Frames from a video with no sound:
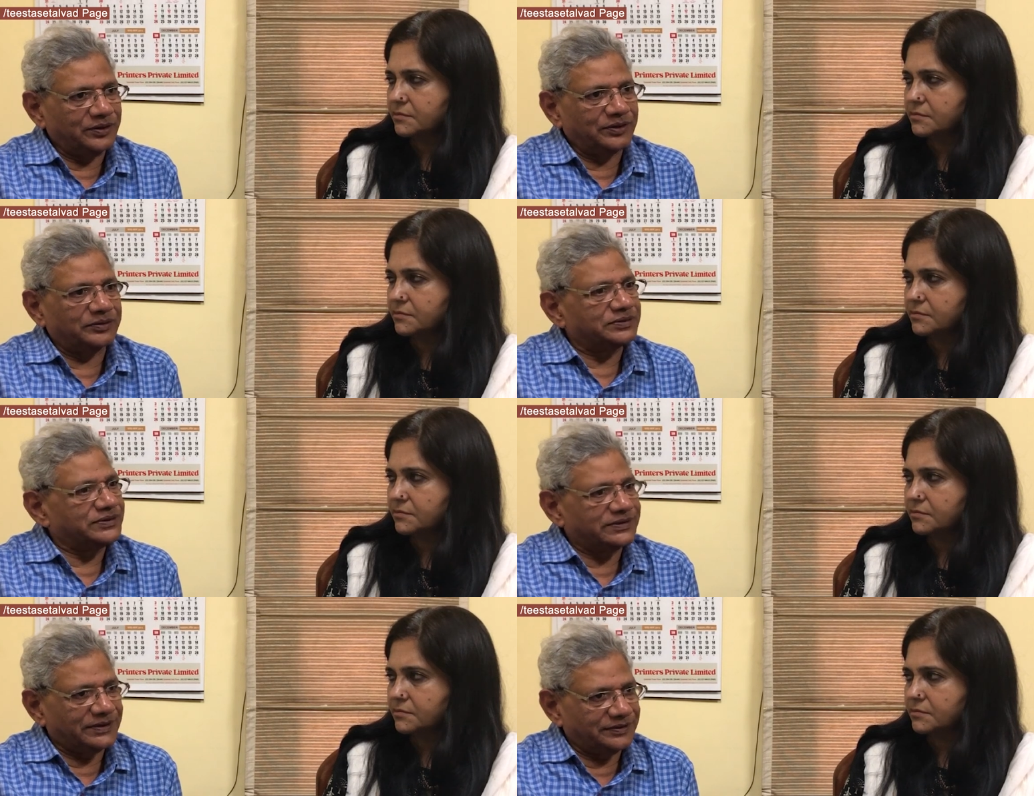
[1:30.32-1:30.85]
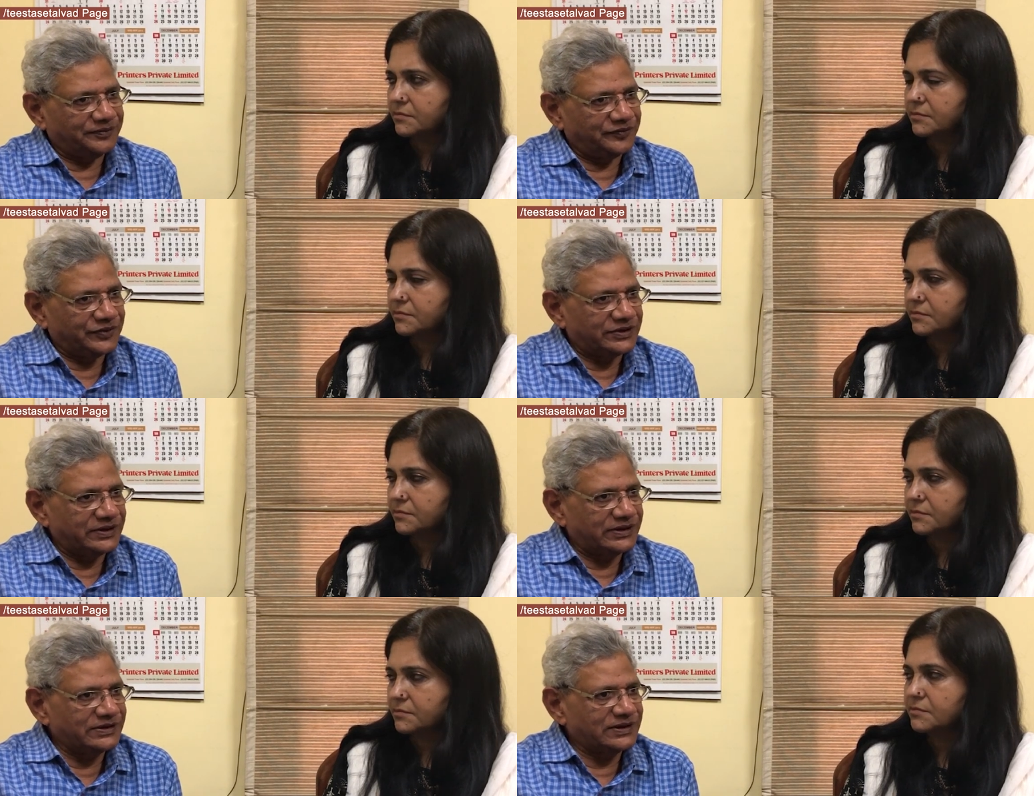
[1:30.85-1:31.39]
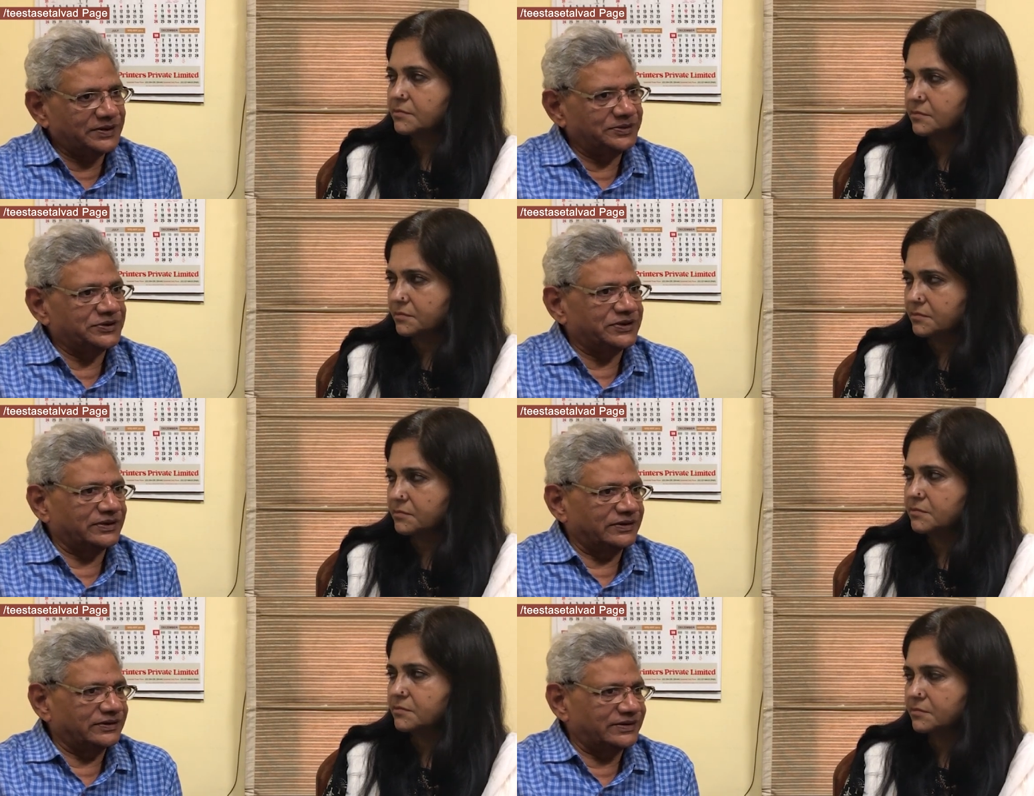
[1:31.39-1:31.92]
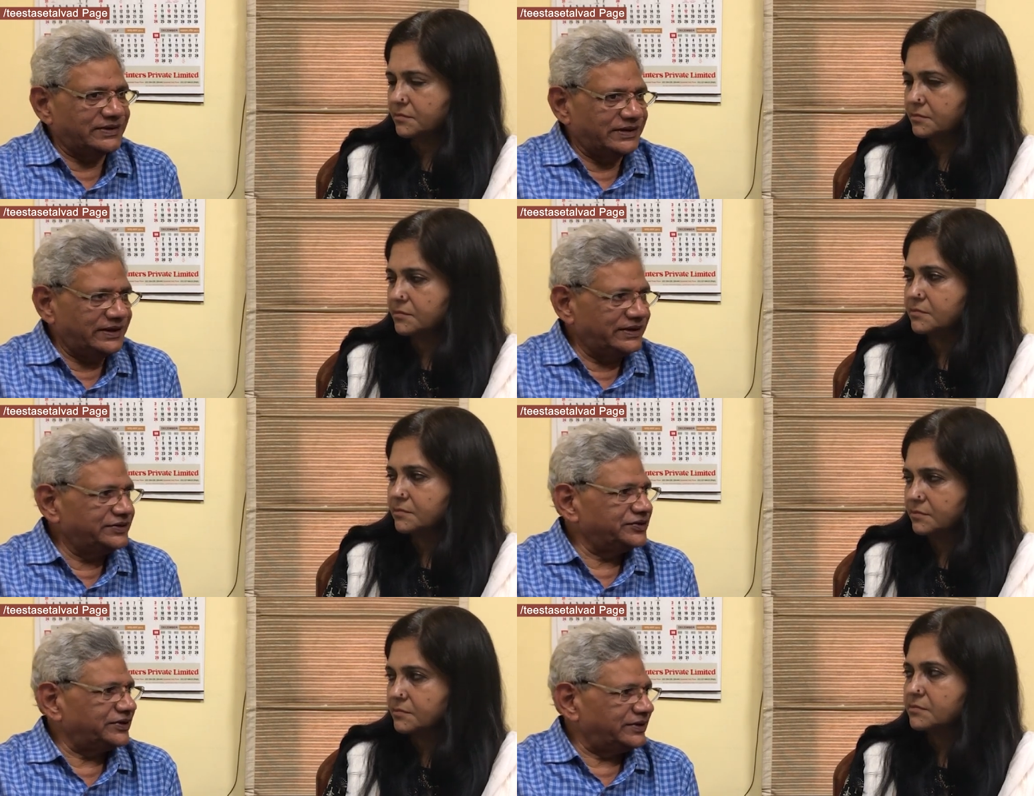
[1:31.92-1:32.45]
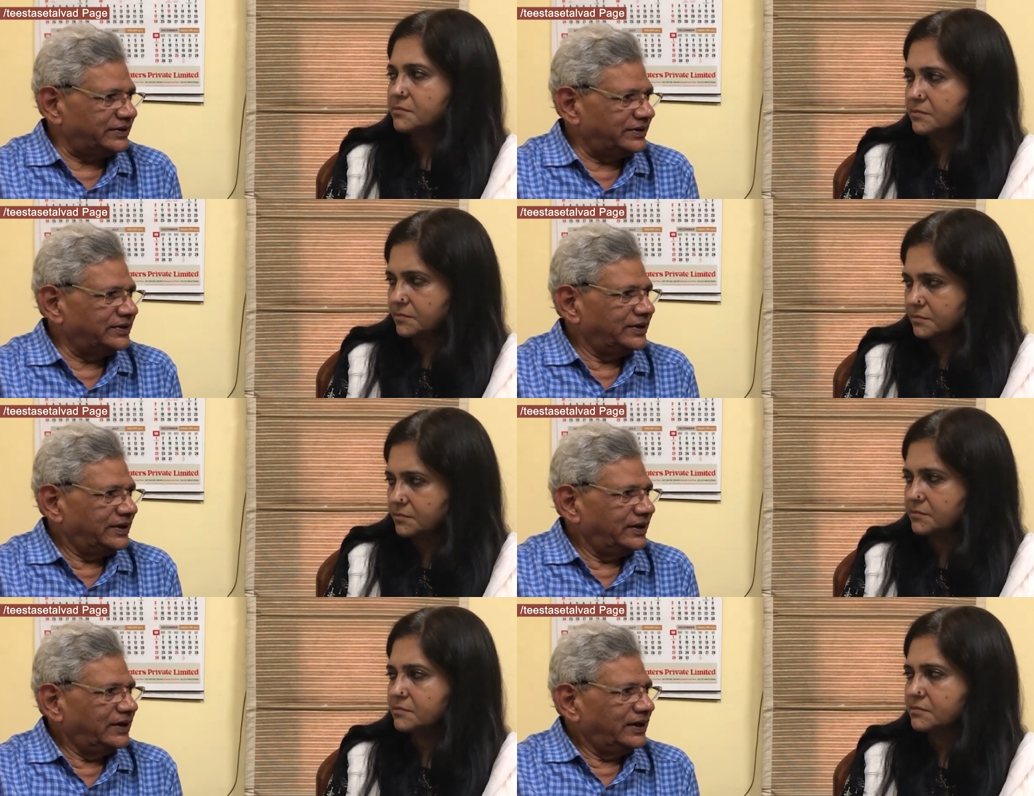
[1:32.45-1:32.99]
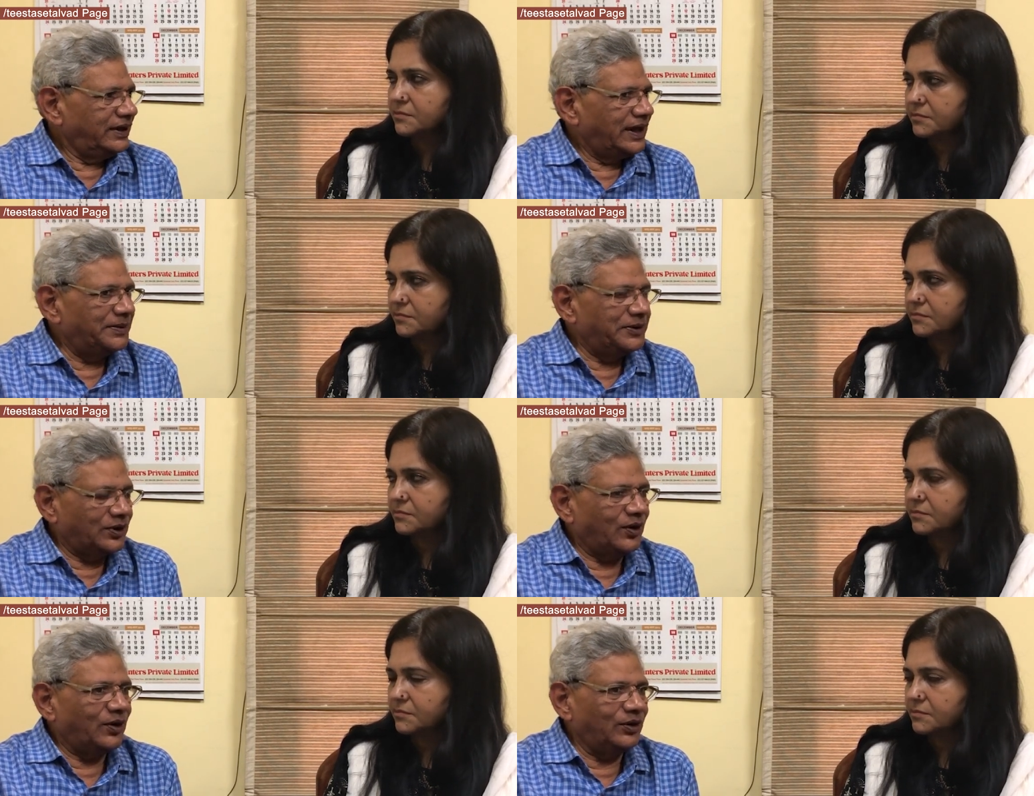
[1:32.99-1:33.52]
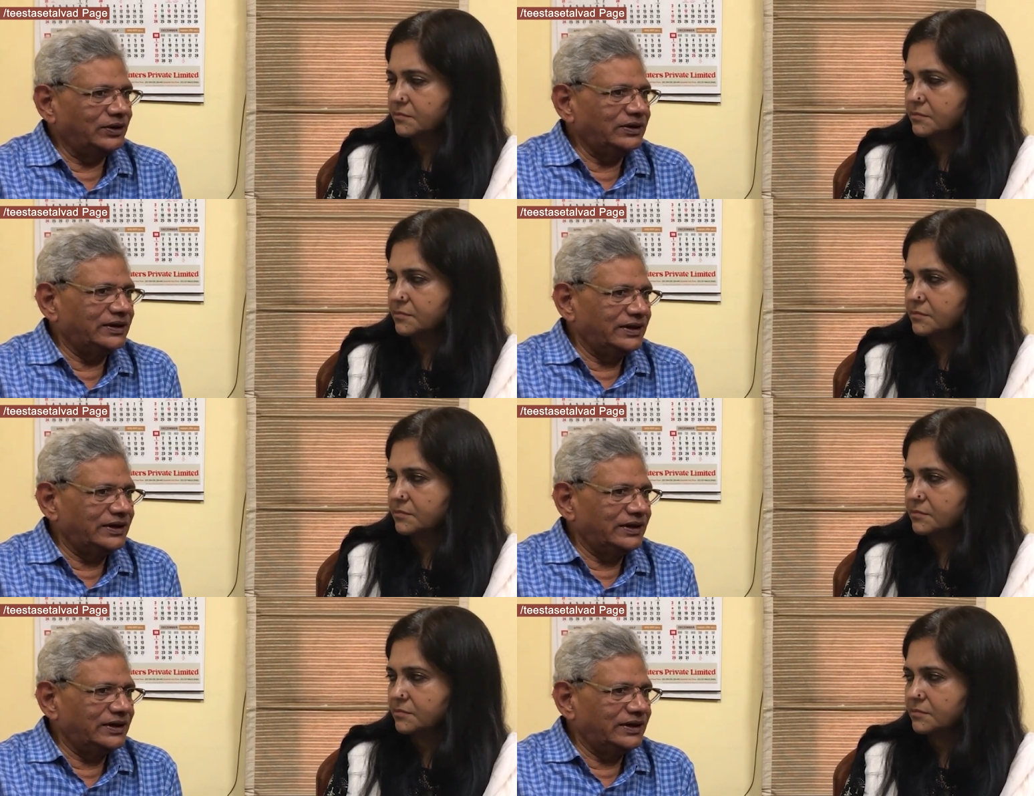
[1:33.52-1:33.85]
Speaker 1: your Vigilance Commission, CAG, I mean, all